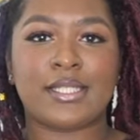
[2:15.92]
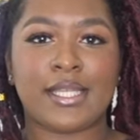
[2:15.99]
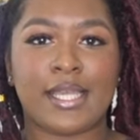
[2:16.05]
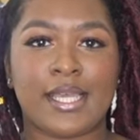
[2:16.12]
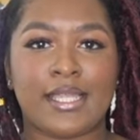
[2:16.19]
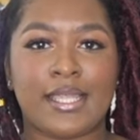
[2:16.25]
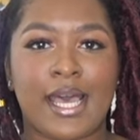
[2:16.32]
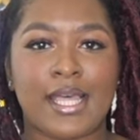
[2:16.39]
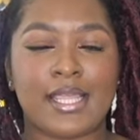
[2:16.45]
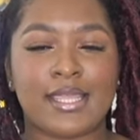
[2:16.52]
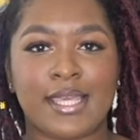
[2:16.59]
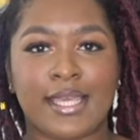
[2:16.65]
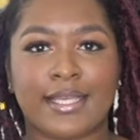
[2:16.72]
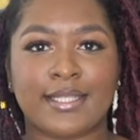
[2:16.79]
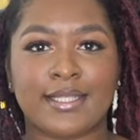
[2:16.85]
say that
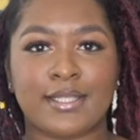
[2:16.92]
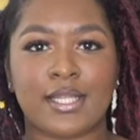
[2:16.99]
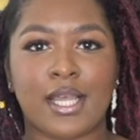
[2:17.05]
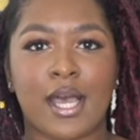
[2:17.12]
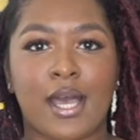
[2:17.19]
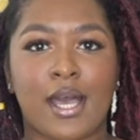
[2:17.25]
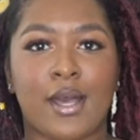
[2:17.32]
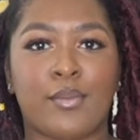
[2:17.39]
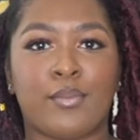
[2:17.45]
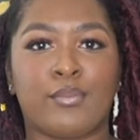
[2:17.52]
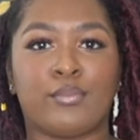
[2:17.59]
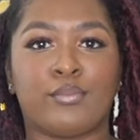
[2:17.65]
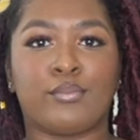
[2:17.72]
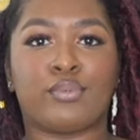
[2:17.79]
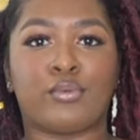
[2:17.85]
this
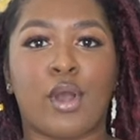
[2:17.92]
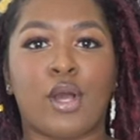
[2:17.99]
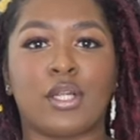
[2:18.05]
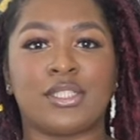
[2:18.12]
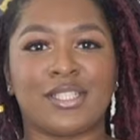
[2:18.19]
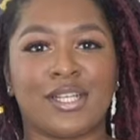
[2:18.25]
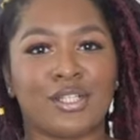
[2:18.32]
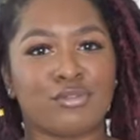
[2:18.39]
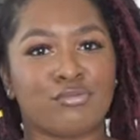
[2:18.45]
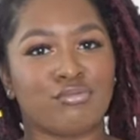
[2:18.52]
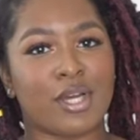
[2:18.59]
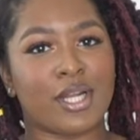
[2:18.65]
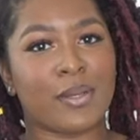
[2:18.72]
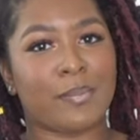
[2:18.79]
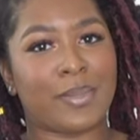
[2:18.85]
bra does
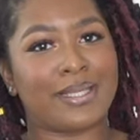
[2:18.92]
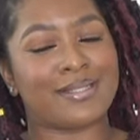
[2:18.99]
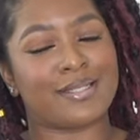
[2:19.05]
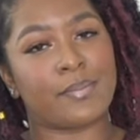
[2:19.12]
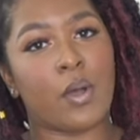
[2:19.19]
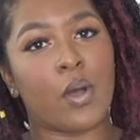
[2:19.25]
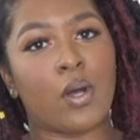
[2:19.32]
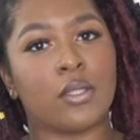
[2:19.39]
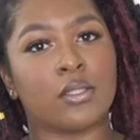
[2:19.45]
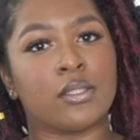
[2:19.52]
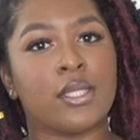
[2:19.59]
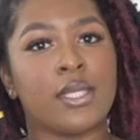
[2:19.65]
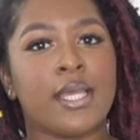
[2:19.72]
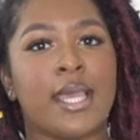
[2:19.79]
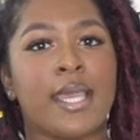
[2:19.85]
run a bit small